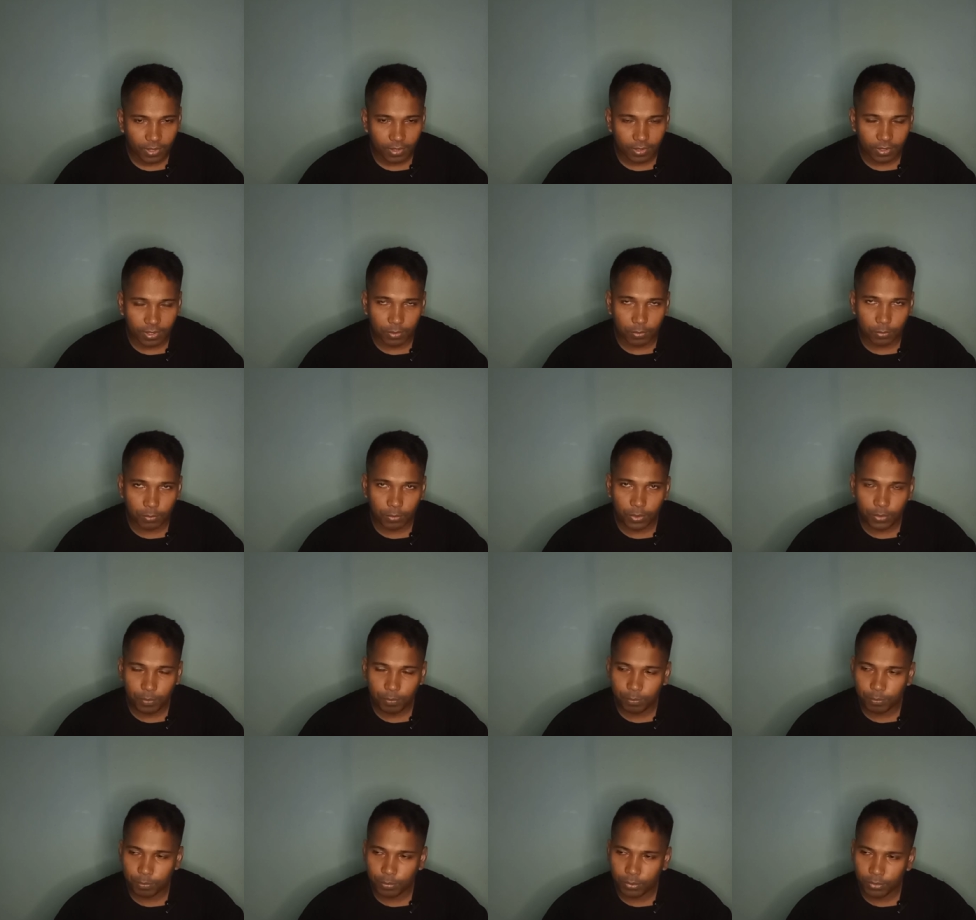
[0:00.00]
then
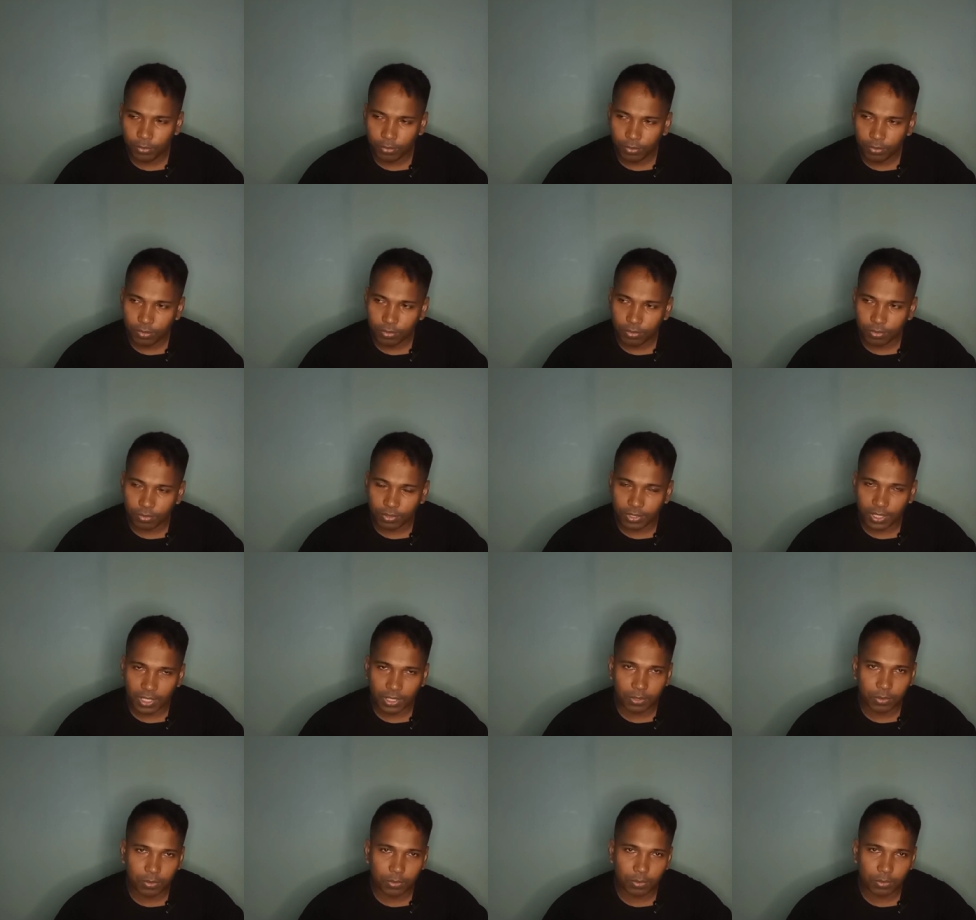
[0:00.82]
we put
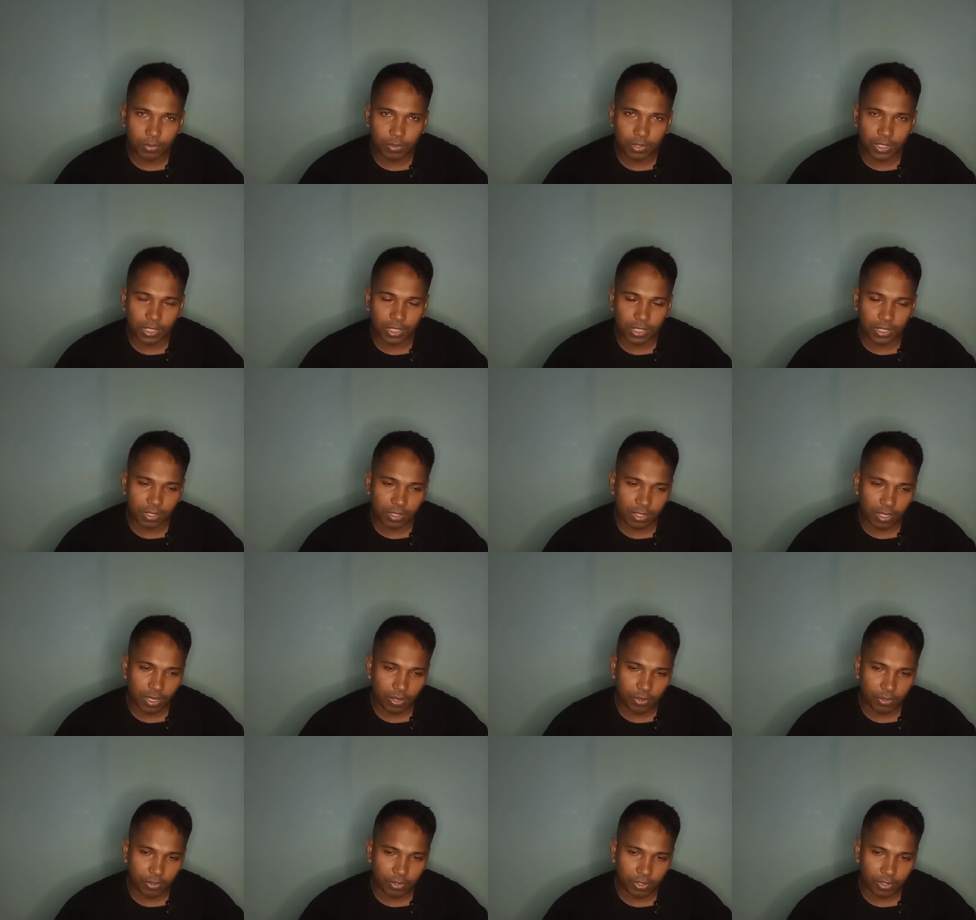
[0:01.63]
that code in
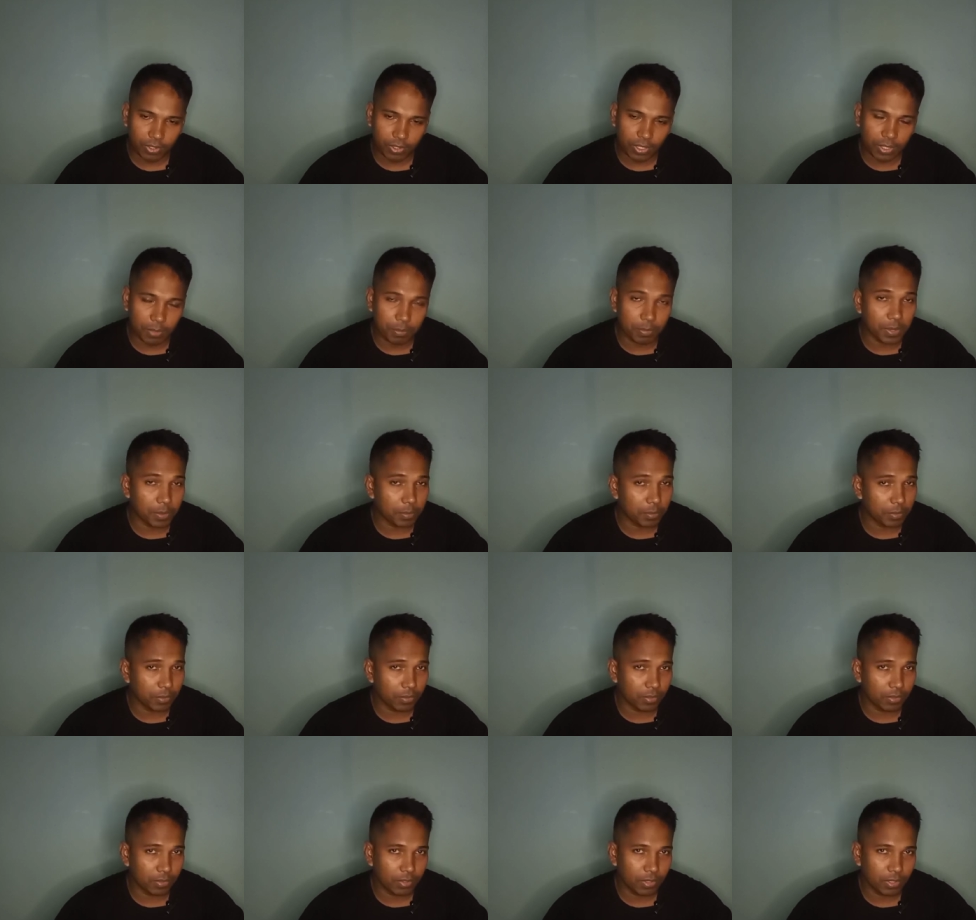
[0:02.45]
our
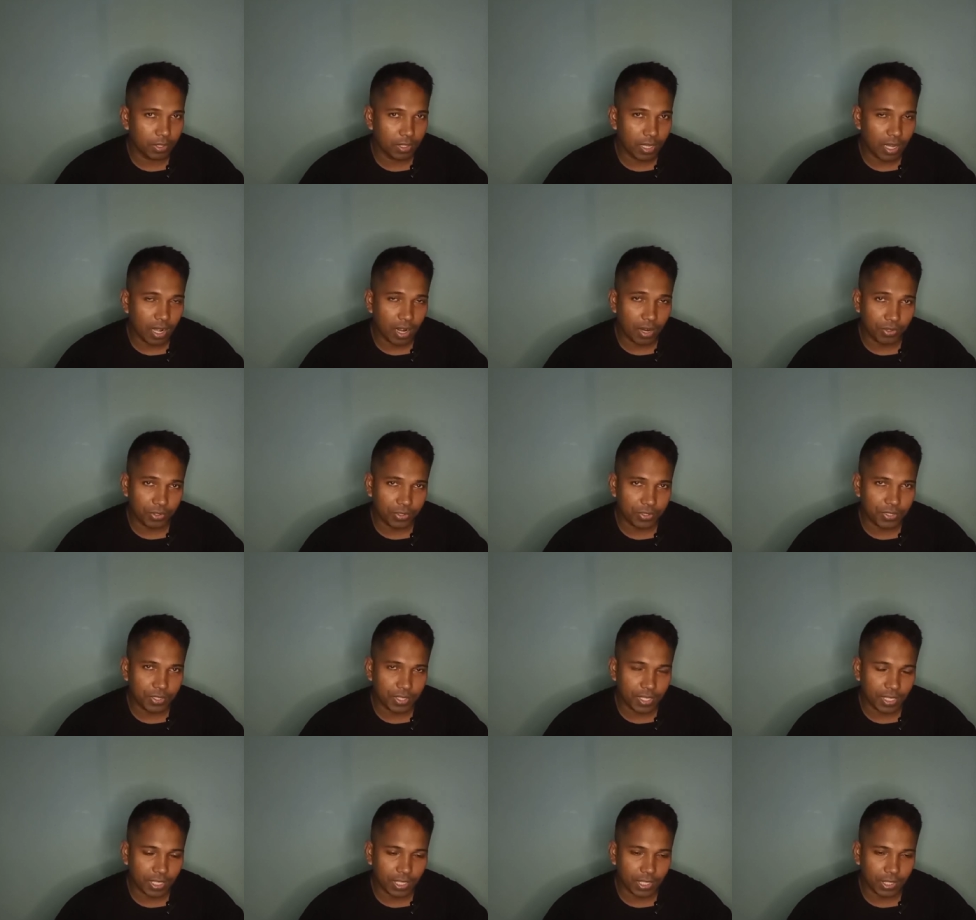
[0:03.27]
Redbubble
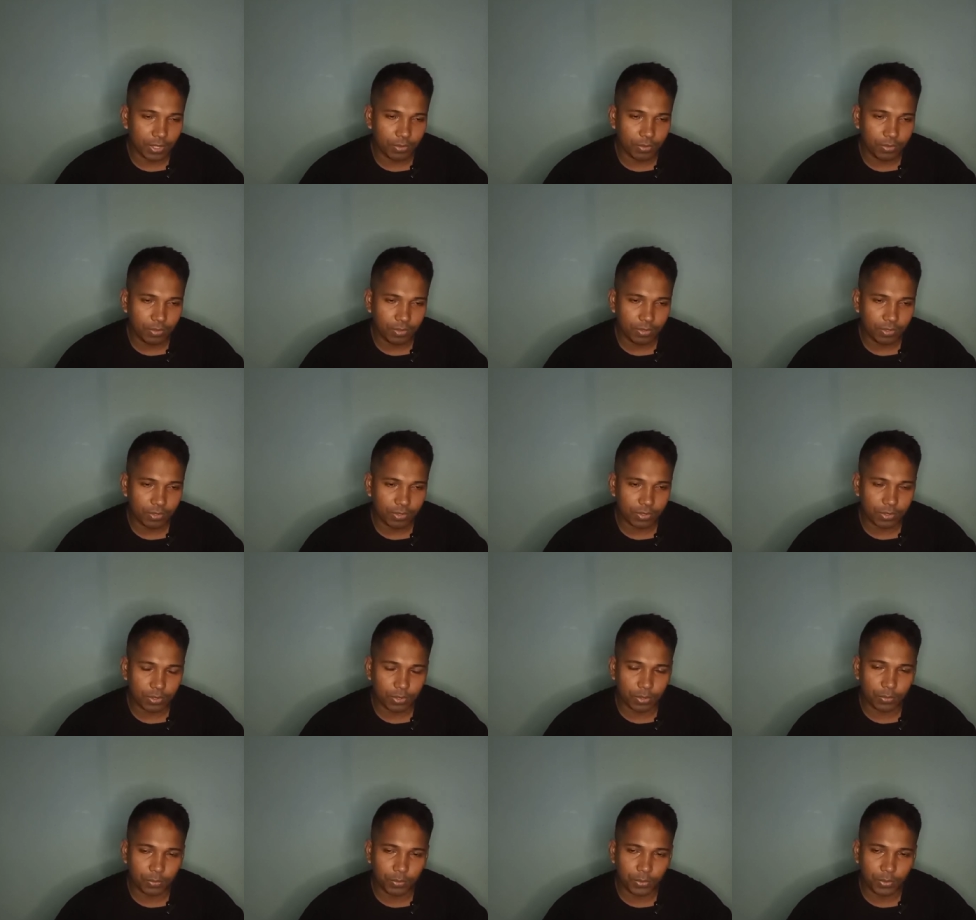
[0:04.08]
artist account,
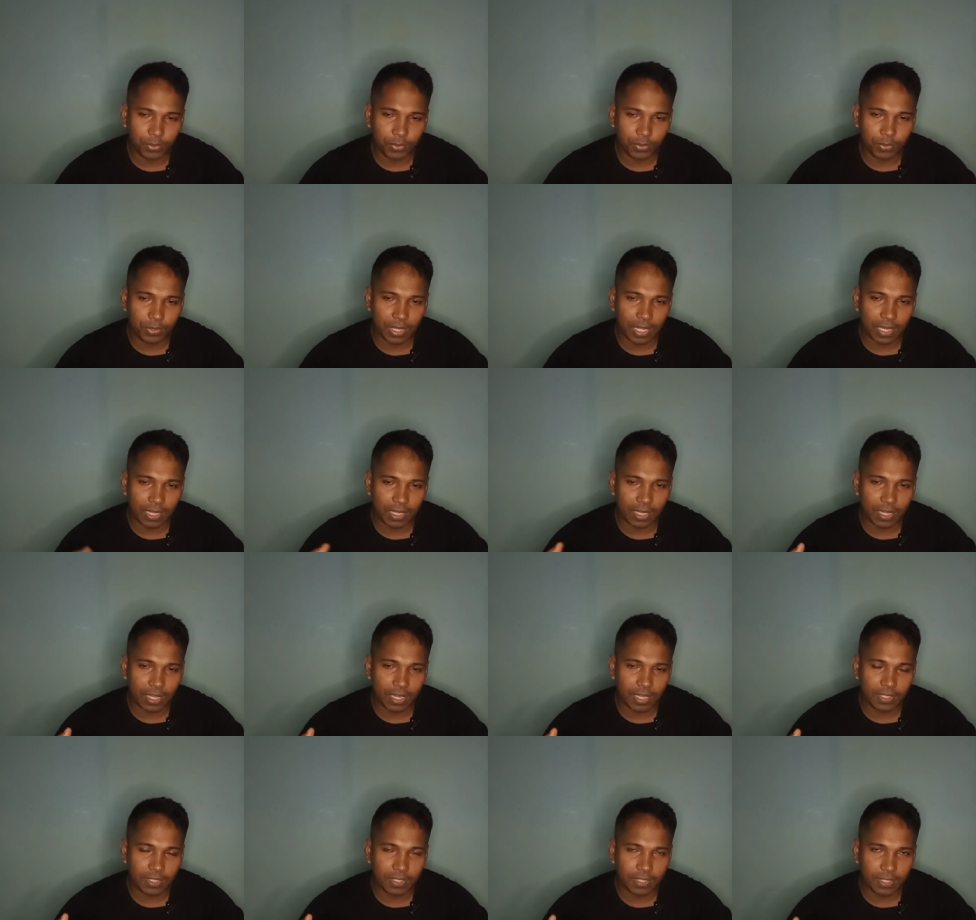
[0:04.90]
so we could
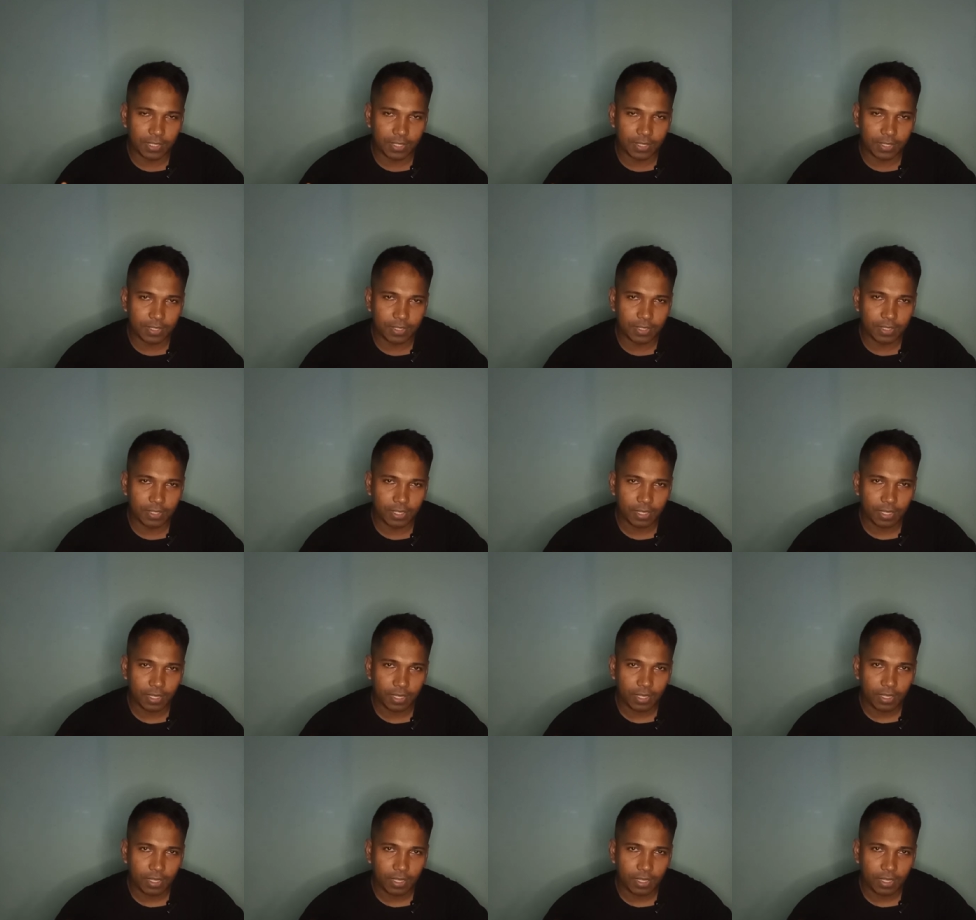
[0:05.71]
analyze